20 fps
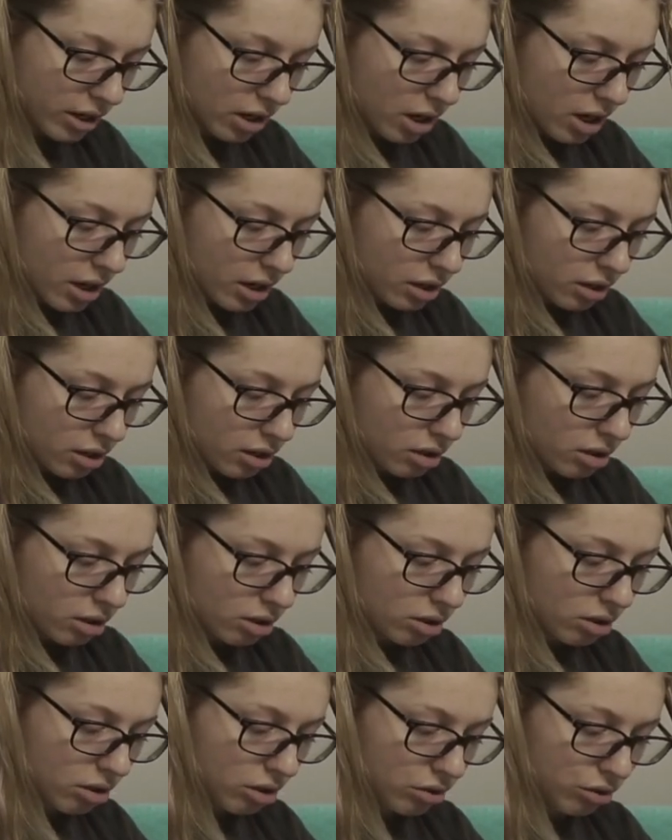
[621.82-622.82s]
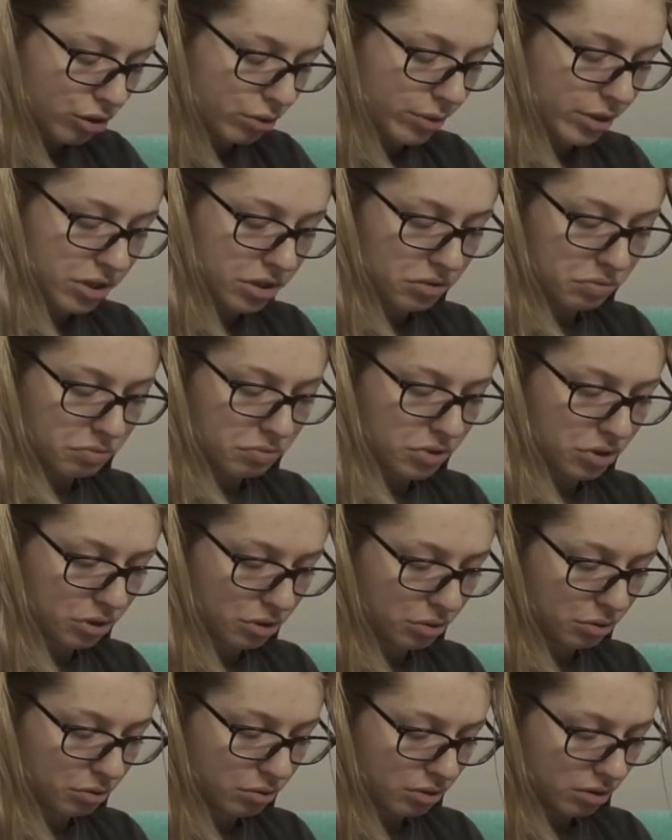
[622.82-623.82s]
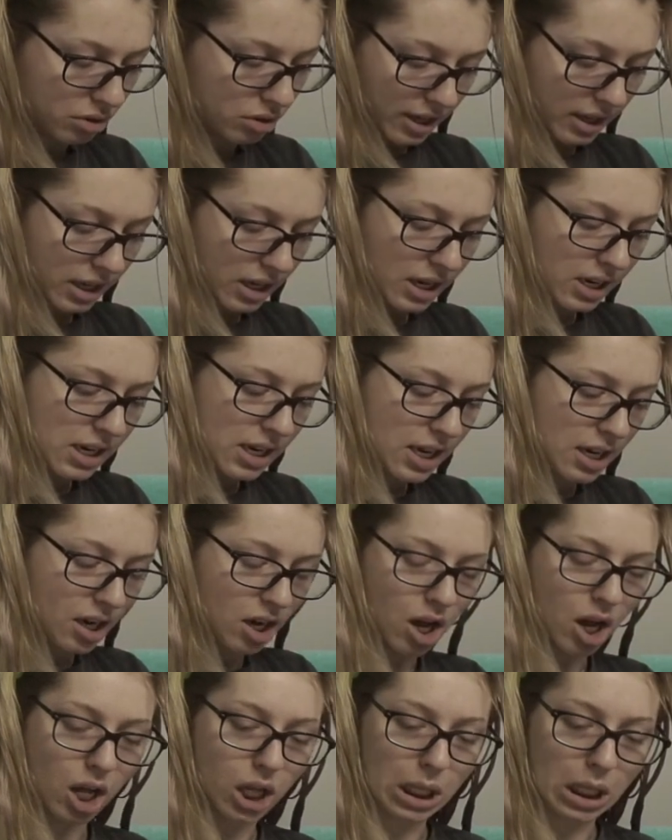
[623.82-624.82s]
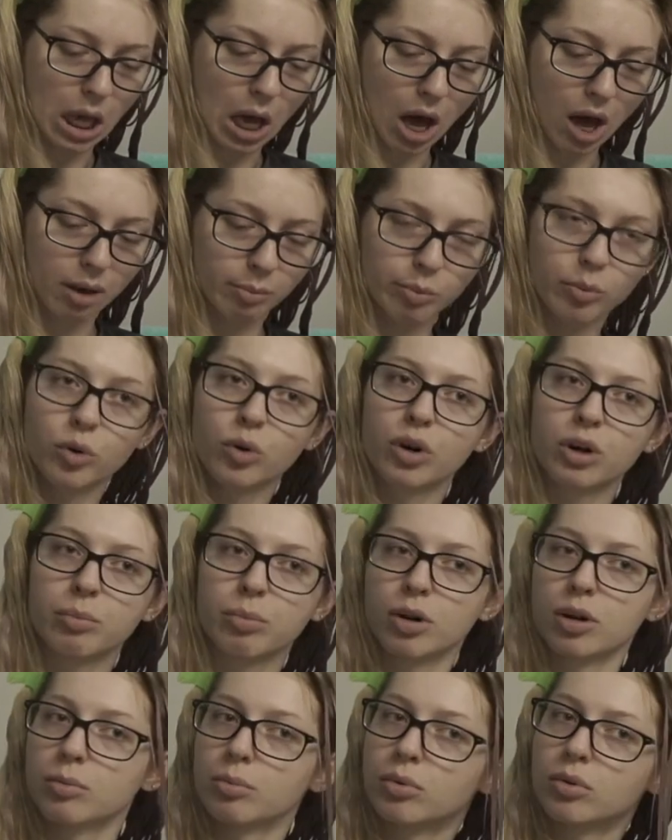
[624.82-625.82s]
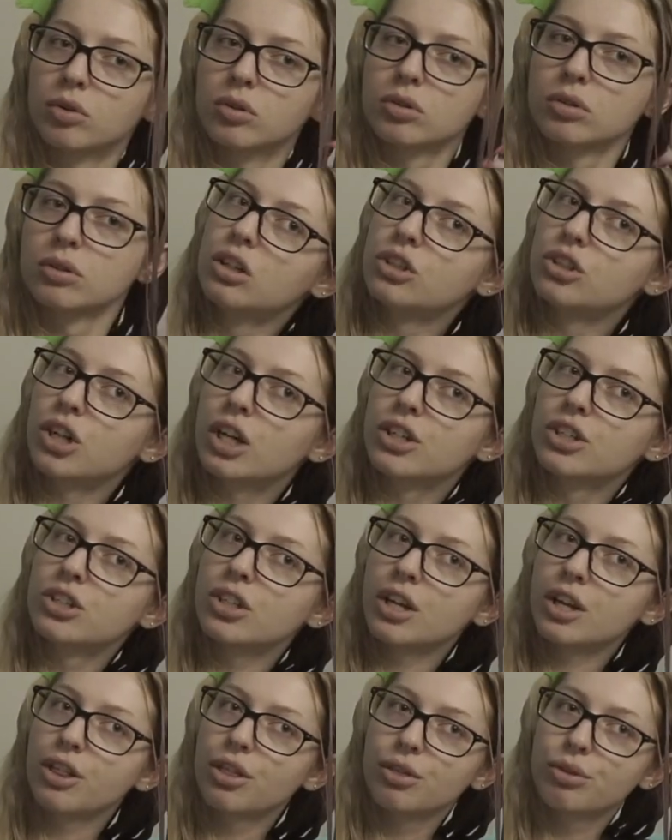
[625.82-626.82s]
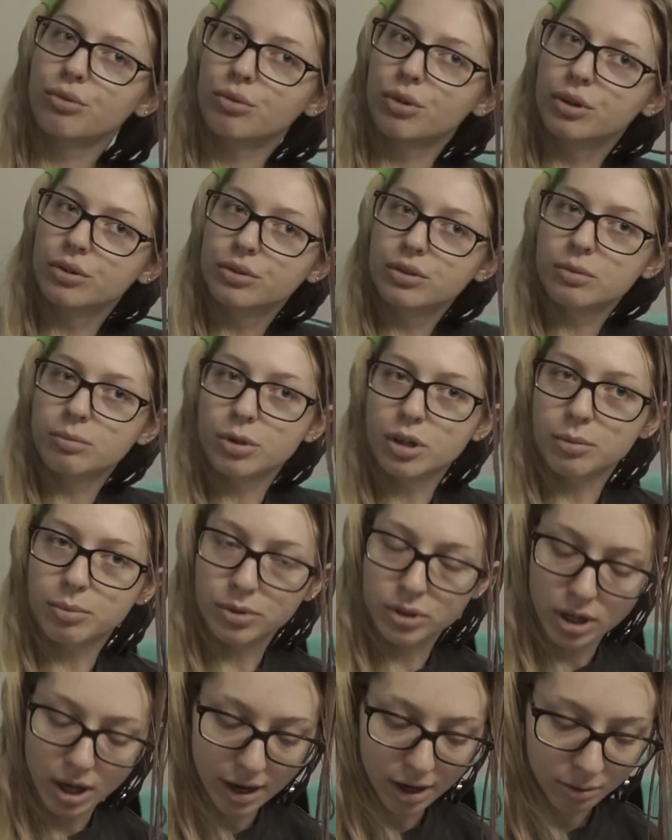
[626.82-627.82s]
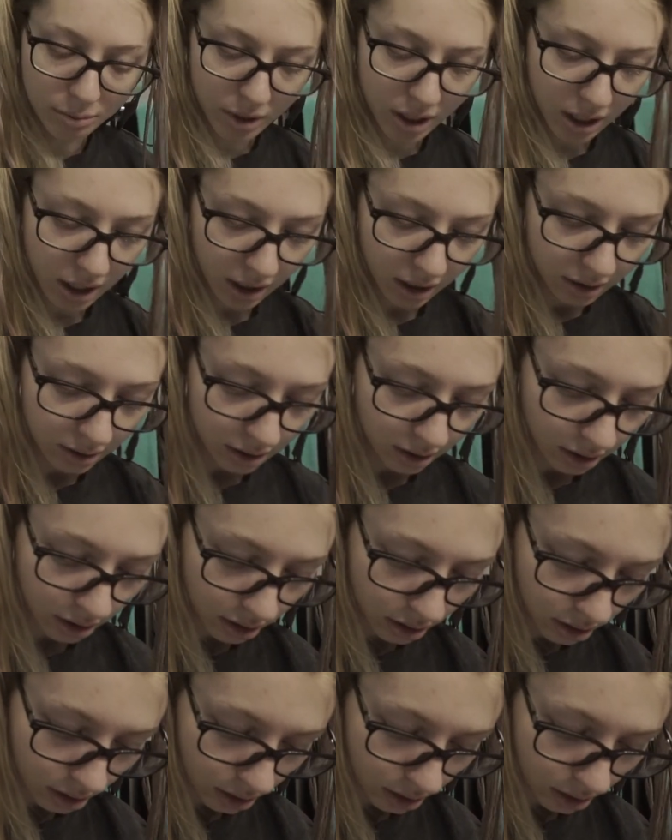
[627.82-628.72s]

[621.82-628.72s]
not do it too? I think I need a lot more purple. Should I just like throw some purple dye on my hands and then